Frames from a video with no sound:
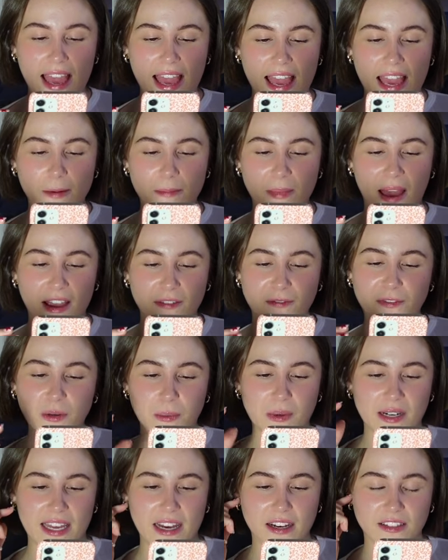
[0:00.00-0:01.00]

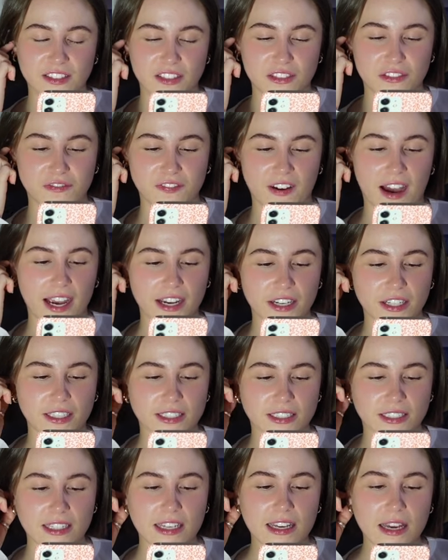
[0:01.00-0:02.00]
Everyone else is
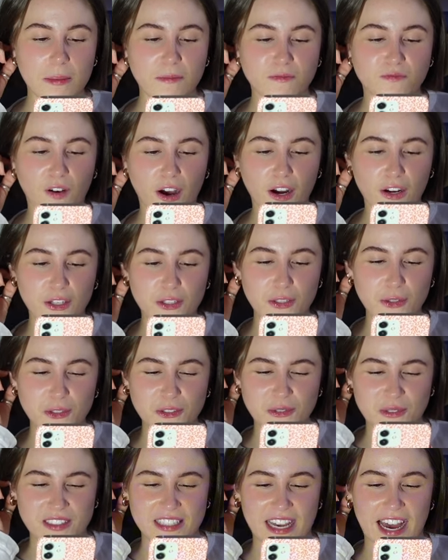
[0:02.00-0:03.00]
fired. Fuck
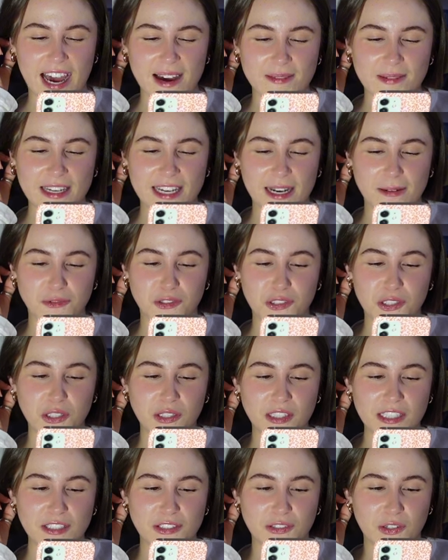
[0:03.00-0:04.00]
knows what's happening. I'm
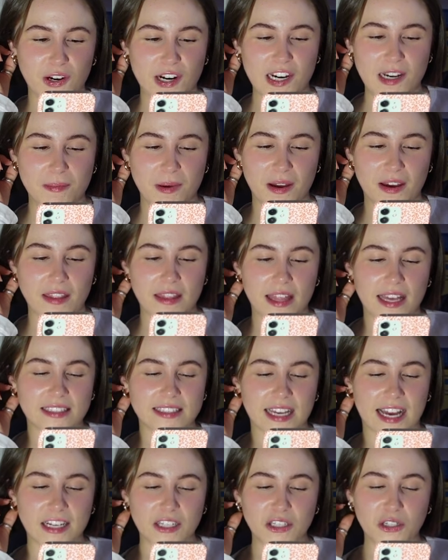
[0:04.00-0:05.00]
truly sorry about
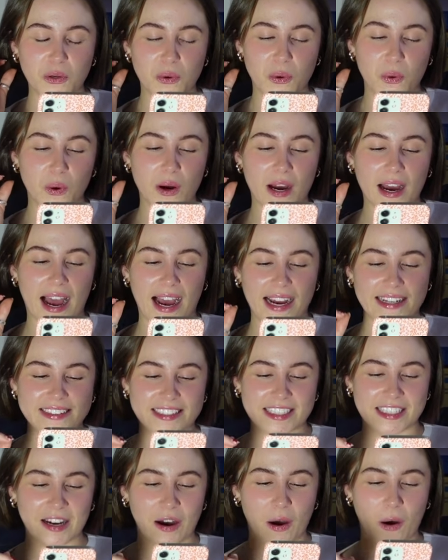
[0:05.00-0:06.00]
this. Had no
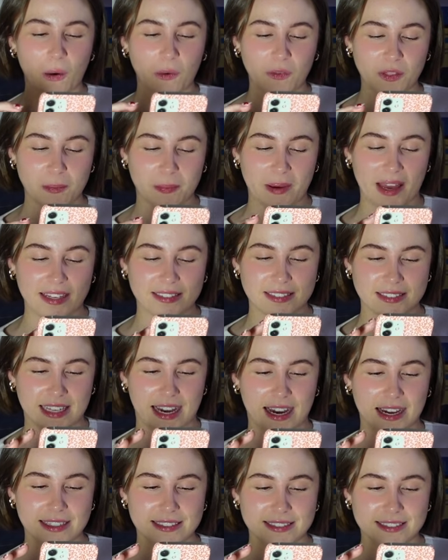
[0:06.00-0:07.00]
idea. All the best,
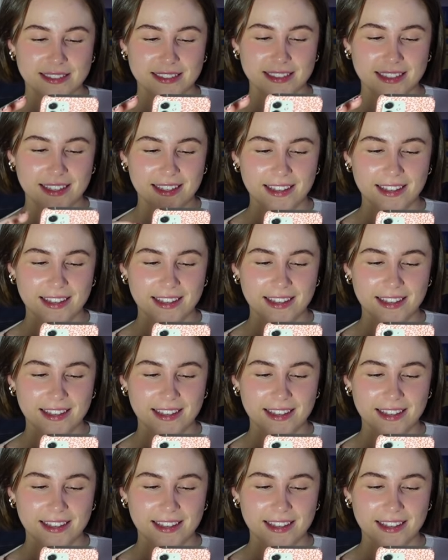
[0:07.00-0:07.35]
guys.